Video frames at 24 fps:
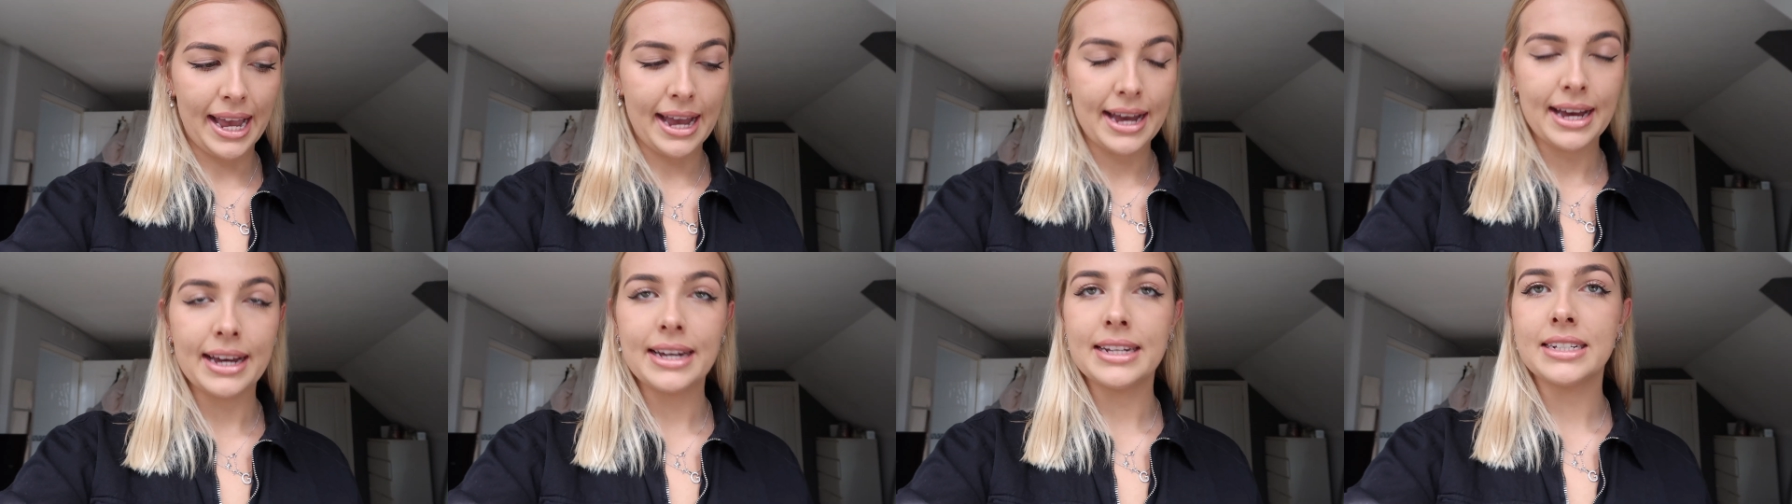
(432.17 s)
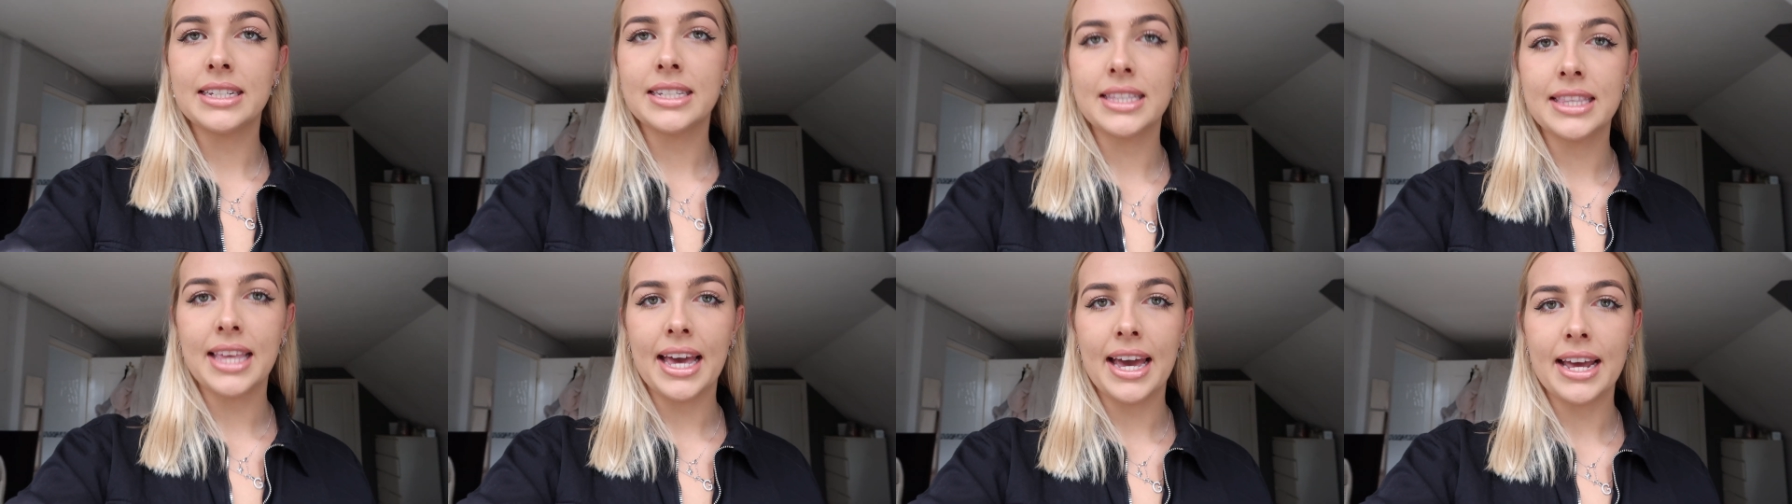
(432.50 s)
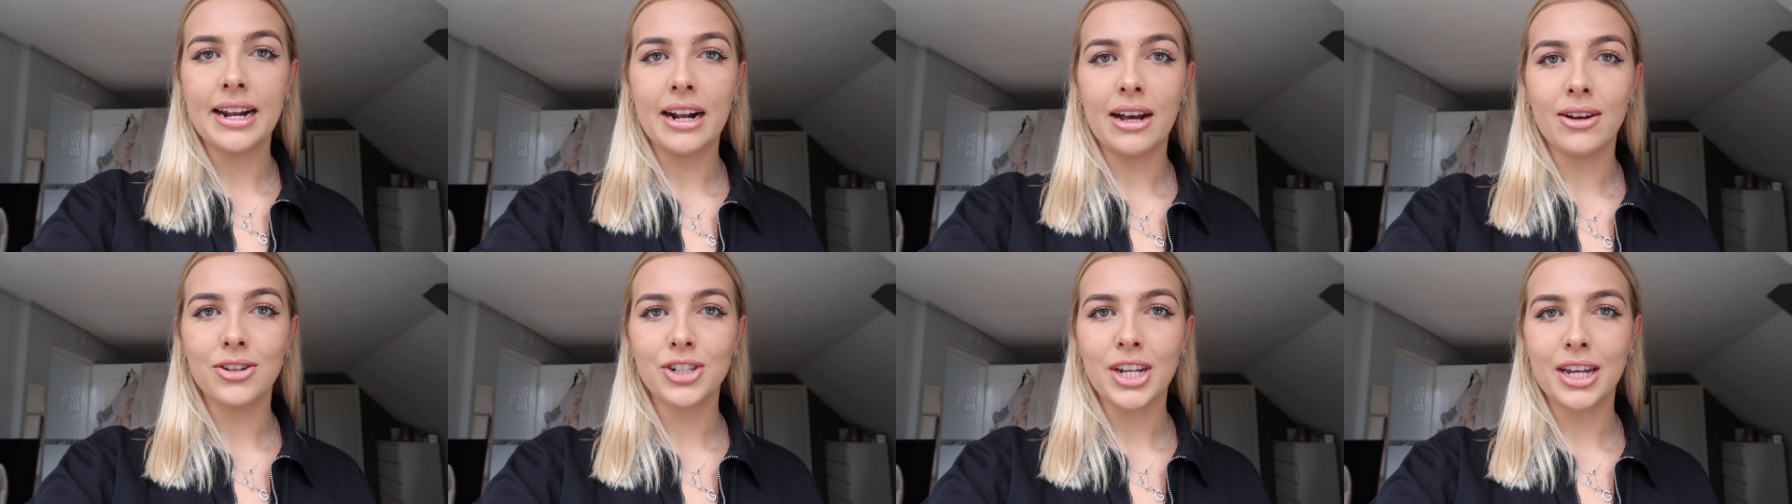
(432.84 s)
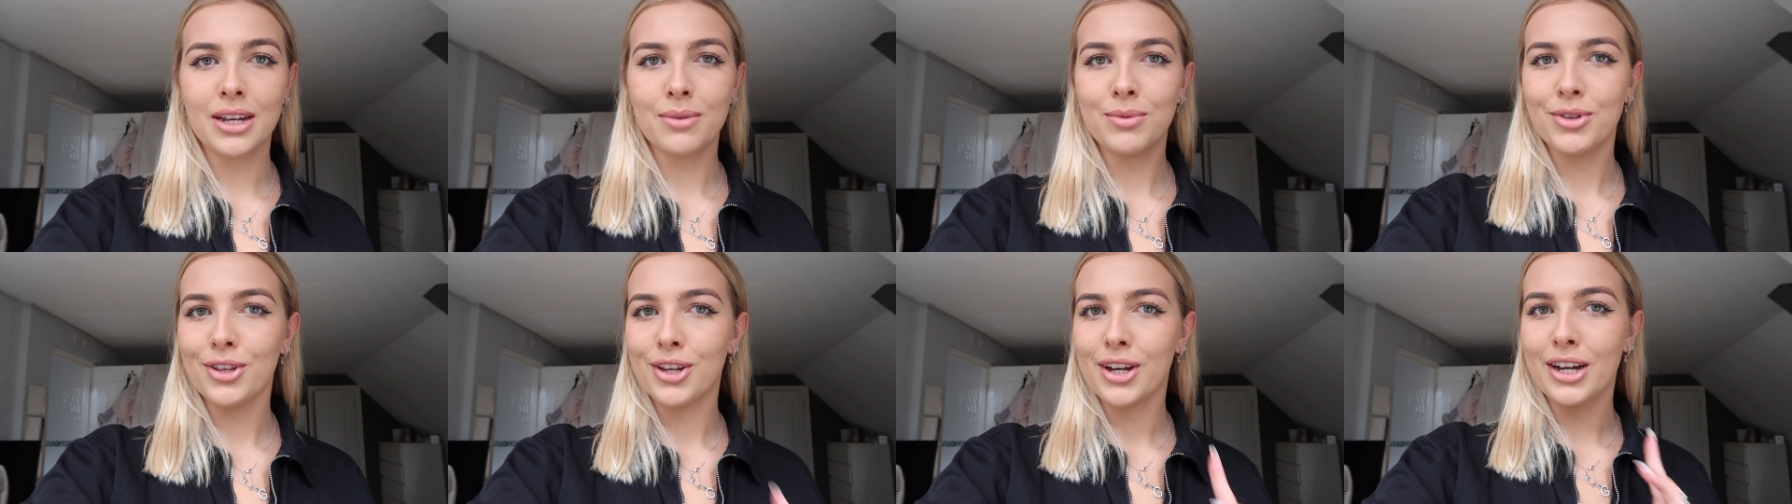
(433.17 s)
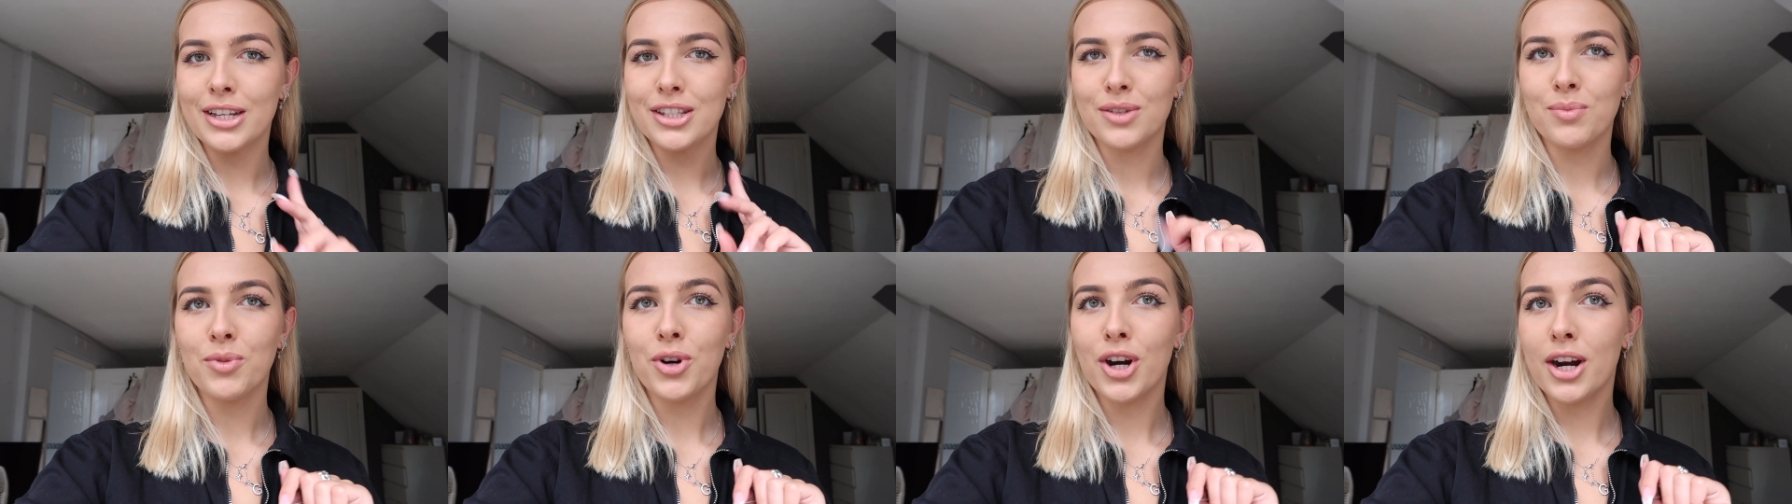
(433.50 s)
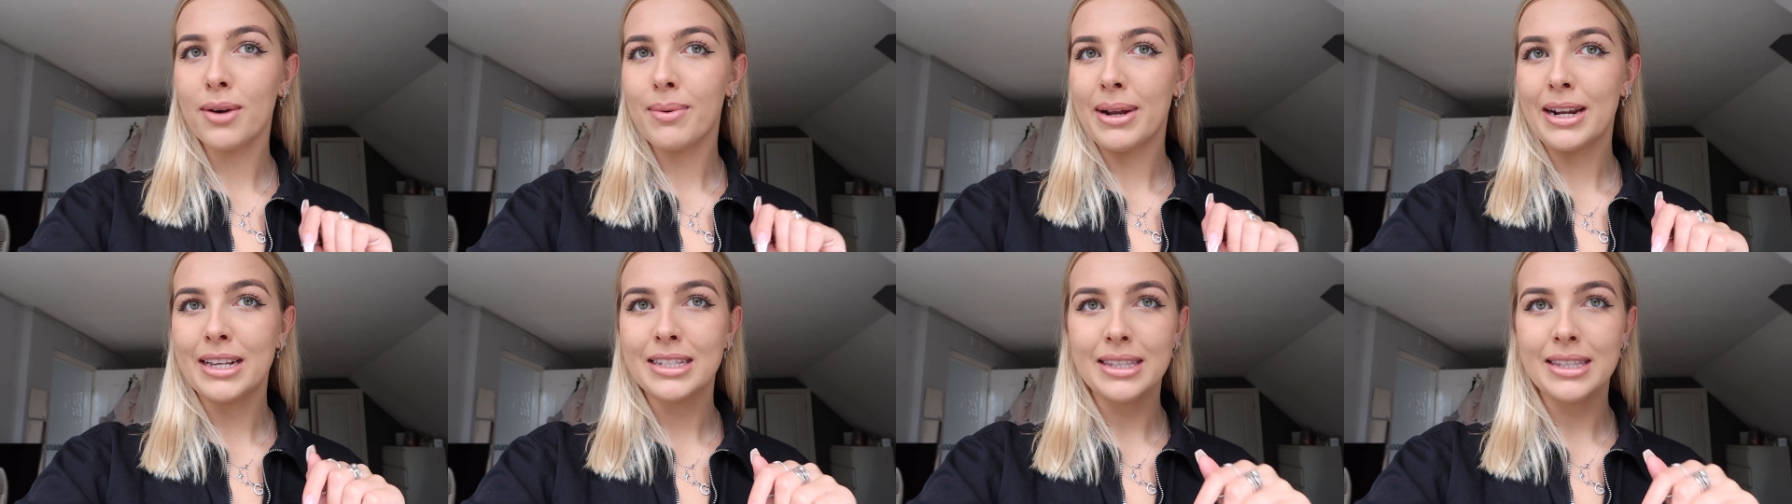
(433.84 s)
and then I'll check in with you guys tomorrow when